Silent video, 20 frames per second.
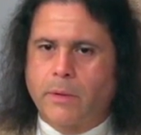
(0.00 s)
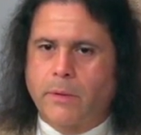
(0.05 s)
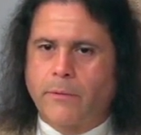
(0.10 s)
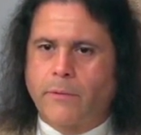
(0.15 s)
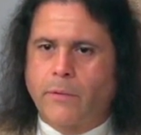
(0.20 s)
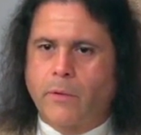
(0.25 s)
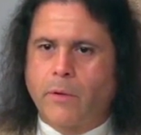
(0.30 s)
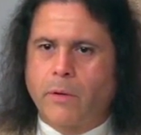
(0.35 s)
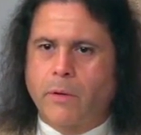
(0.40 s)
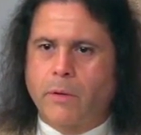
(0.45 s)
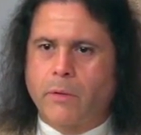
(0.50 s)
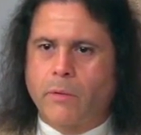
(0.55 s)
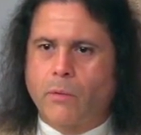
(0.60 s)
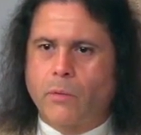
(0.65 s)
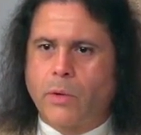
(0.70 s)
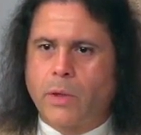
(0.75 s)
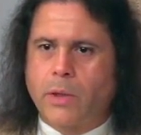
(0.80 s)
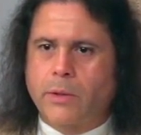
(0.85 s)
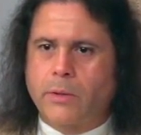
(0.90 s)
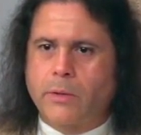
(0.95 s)
For
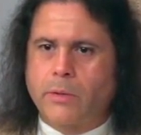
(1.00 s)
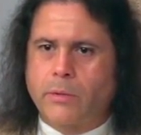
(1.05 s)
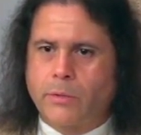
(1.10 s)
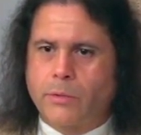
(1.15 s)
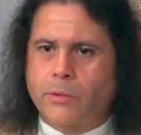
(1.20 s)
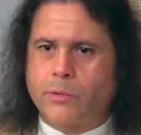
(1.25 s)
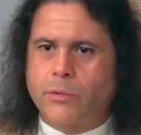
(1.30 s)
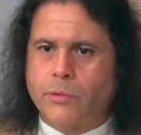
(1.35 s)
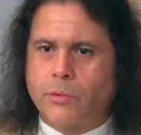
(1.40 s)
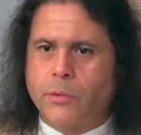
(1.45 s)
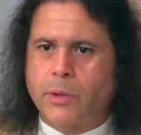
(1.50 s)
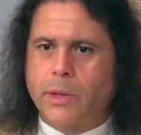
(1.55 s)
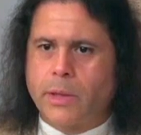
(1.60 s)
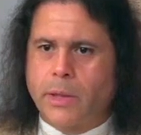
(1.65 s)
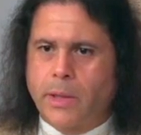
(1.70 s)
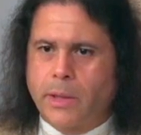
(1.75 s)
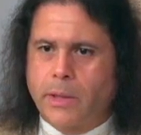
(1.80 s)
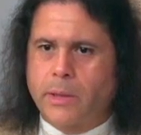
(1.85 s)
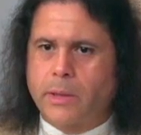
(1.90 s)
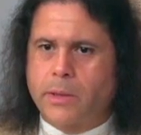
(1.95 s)
one who truly
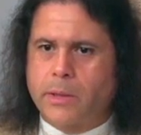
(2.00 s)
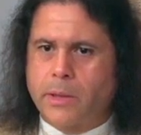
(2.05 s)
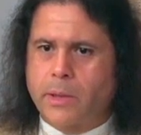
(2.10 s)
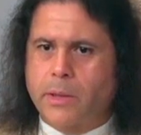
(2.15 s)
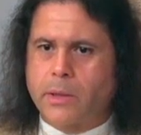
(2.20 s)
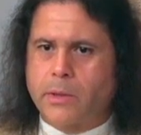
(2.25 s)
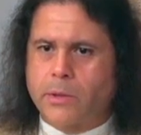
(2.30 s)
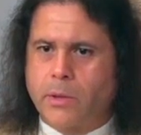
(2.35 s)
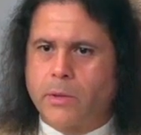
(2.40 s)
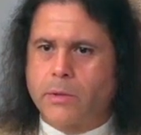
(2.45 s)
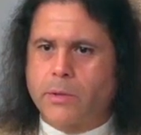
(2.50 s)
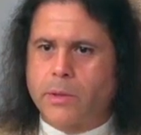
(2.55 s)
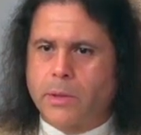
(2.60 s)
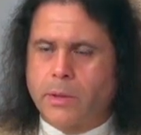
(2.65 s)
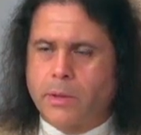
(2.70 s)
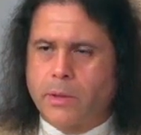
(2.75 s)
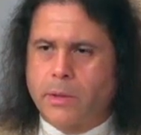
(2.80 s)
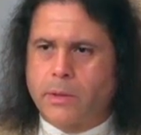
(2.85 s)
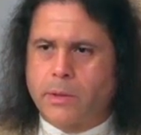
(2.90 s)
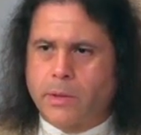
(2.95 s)
is an
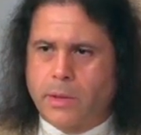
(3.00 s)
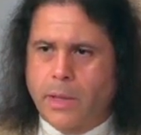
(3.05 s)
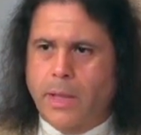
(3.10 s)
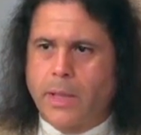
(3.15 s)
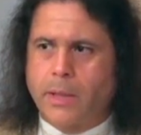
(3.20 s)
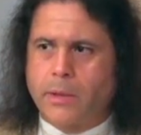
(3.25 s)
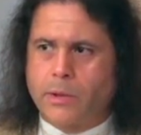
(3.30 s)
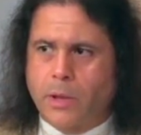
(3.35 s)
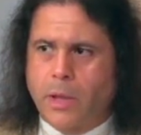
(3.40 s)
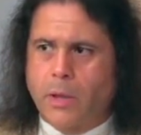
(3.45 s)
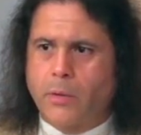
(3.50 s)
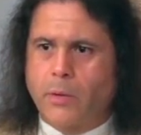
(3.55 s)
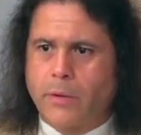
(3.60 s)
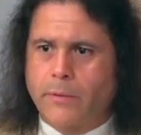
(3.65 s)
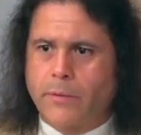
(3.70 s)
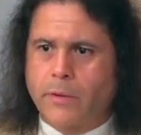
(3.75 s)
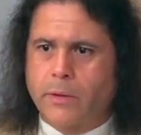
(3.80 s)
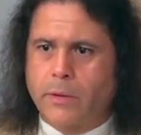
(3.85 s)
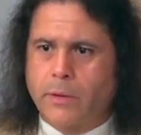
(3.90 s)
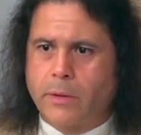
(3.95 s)
exalted sage,
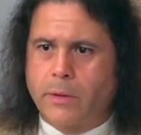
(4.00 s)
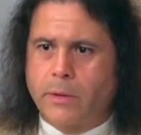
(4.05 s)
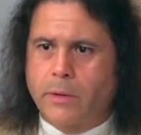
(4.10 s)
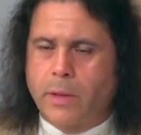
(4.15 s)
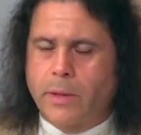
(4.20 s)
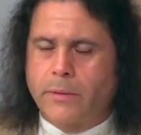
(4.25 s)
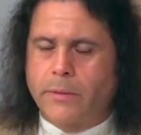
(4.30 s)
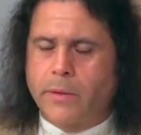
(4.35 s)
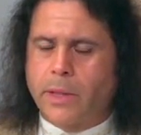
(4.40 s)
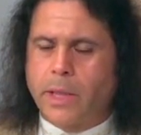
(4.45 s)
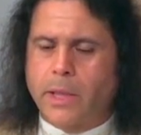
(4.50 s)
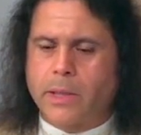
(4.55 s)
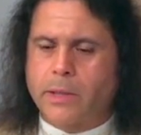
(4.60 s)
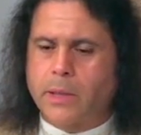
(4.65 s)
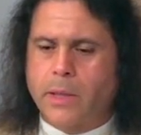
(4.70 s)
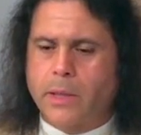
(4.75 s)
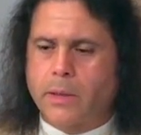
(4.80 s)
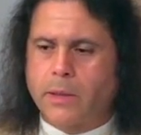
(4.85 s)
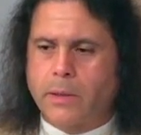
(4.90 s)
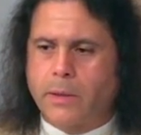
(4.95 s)
however, even that's
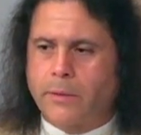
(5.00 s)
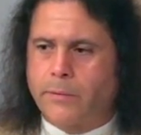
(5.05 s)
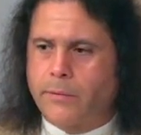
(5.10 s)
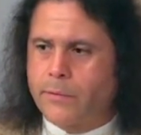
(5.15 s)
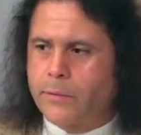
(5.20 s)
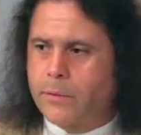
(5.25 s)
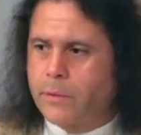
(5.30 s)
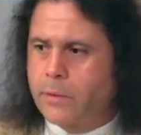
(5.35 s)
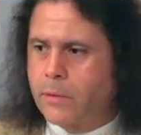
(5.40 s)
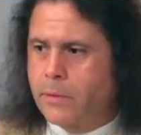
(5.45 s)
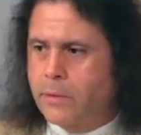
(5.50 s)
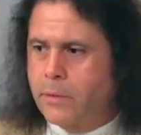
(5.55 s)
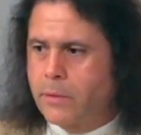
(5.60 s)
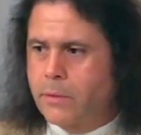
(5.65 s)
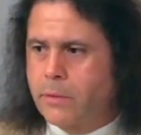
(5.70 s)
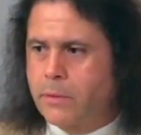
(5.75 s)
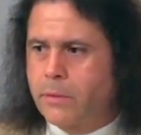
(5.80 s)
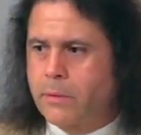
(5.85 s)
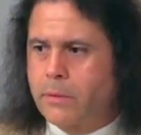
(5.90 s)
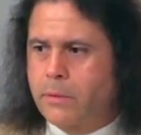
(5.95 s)
not enough.
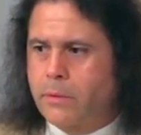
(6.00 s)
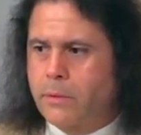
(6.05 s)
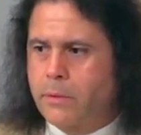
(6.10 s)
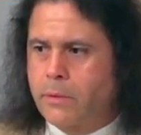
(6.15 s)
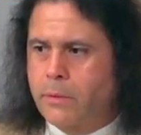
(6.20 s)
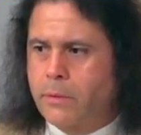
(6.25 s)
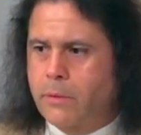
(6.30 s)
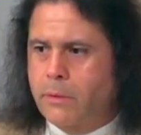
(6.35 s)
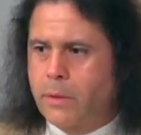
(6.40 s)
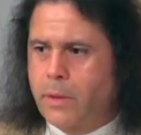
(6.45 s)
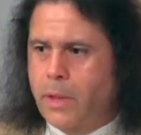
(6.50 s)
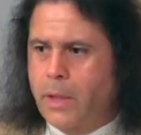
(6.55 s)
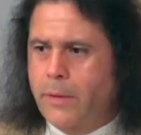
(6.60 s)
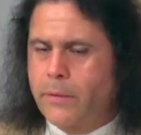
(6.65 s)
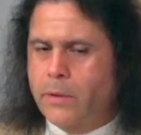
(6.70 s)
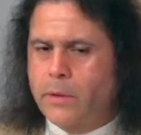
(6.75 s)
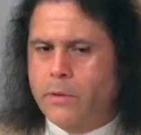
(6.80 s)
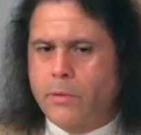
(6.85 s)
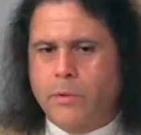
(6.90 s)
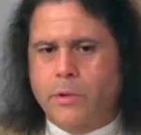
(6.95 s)

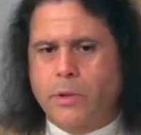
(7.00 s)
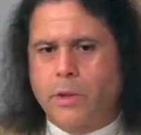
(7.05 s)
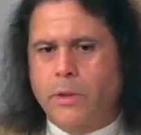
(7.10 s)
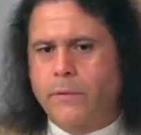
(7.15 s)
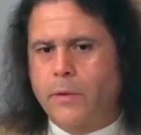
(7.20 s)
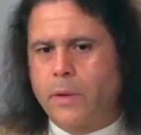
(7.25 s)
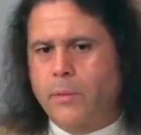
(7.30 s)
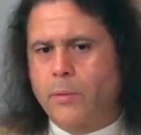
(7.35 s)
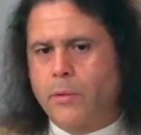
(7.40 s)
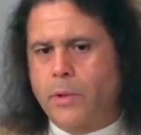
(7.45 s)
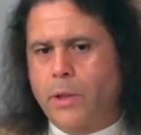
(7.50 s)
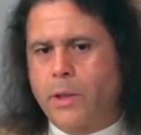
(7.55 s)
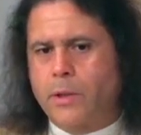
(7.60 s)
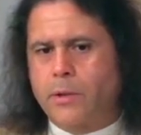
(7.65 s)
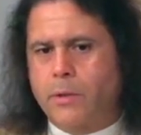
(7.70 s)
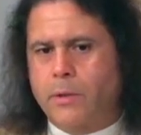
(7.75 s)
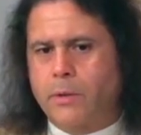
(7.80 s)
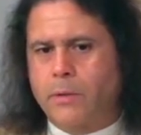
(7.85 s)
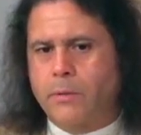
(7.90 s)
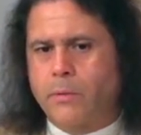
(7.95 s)
Even to achieve
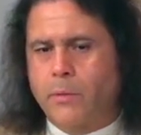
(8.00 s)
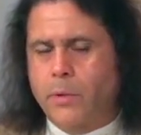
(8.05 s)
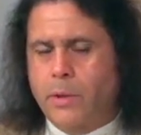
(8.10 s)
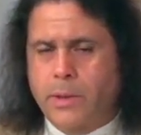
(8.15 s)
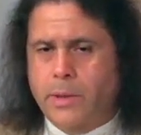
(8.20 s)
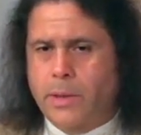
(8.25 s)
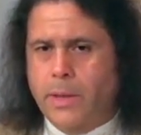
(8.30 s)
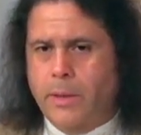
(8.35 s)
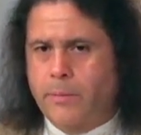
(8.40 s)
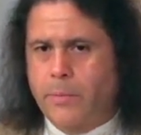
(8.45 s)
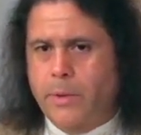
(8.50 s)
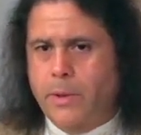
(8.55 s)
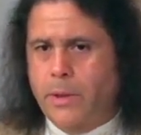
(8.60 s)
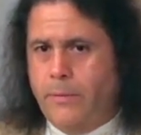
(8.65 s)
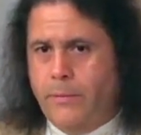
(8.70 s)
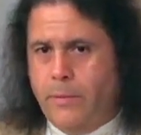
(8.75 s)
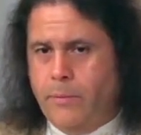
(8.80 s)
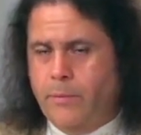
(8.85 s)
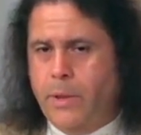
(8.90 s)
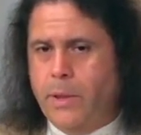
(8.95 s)
liberation, what does that
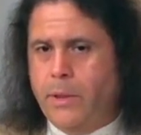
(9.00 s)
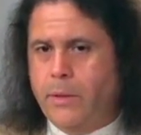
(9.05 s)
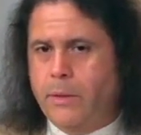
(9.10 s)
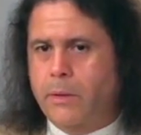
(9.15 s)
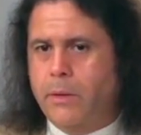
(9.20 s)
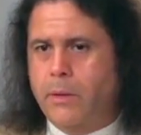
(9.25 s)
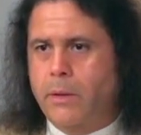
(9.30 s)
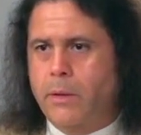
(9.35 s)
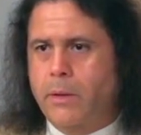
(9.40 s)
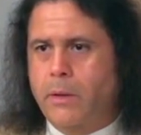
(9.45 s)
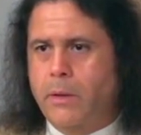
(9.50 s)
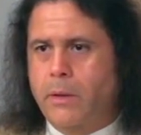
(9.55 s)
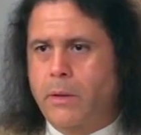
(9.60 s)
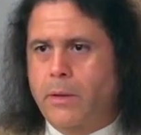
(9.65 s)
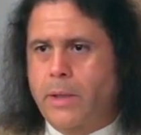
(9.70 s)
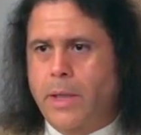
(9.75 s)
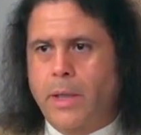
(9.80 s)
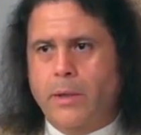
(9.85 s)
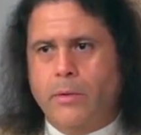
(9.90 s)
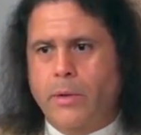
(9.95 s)
even mean?
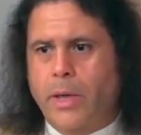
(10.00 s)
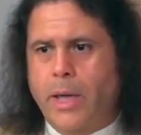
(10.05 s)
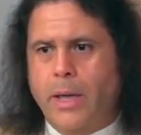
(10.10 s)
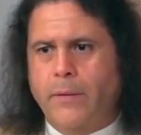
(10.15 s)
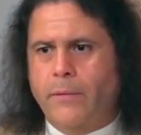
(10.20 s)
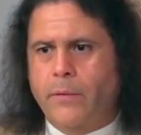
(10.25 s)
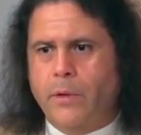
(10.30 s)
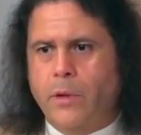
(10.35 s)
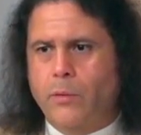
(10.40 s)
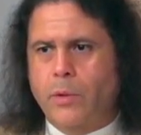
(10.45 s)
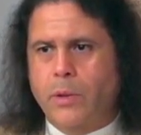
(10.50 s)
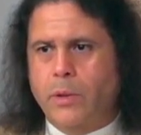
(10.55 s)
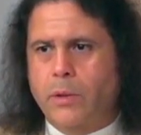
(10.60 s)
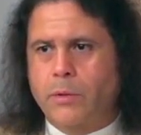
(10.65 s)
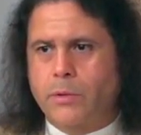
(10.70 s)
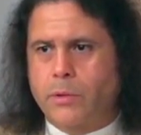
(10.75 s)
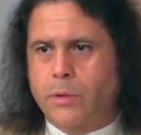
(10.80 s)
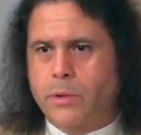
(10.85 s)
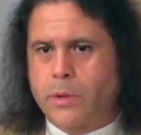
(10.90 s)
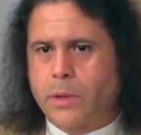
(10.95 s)
That you have no
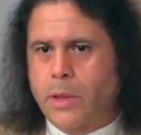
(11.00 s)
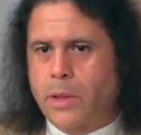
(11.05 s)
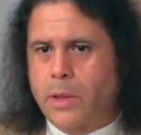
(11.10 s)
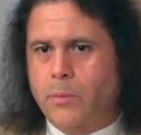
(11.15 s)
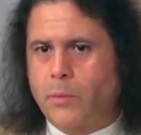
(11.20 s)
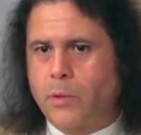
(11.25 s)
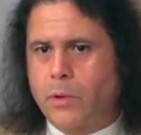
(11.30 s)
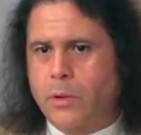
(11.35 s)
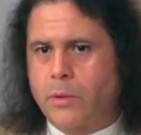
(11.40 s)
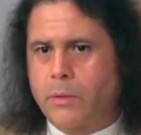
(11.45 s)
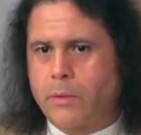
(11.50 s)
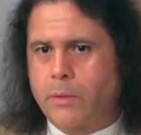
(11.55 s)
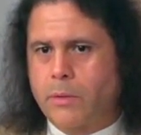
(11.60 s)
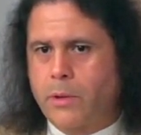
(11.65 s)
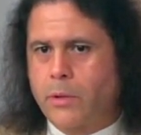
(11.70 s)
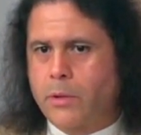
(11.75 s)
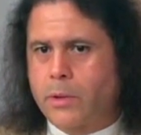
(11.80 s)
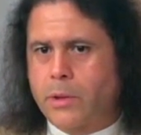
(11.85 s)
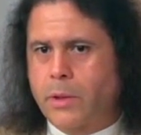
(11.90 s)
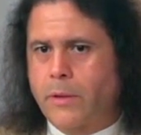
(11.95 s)
illusions anymore.
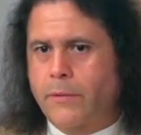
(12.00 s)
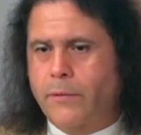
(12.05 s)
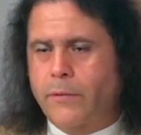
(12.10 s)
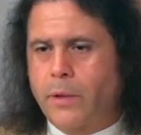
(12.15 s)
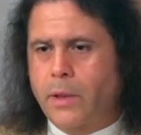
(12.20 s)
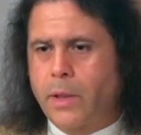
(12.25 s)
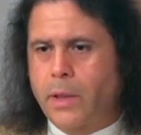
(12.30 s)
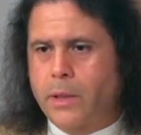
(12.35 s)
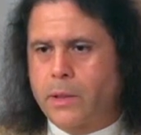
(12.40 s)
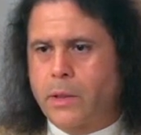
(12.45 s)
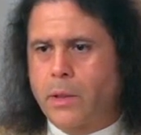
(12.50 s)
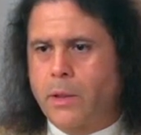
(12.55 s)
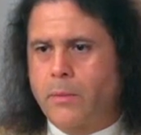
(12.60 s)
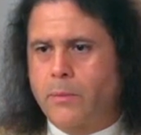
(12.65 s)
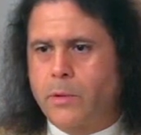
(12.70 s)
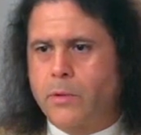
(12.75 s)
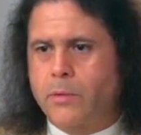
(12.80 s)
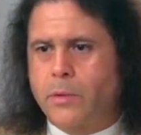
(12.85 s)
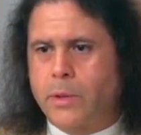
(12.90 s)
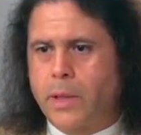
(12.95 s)
Your suffering has
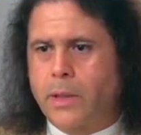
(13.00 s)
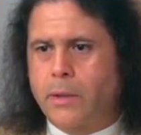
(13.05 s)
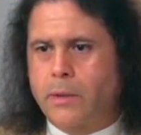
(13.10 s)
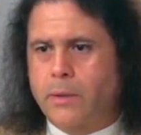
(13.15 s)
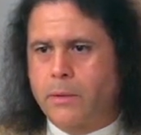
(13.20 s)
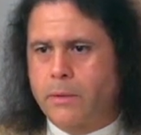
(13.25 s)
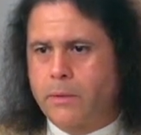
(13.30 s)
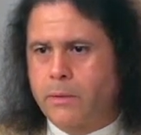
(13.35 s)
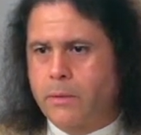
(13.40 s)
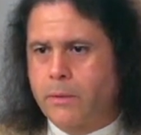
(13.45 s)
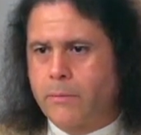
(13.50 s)
come to an end.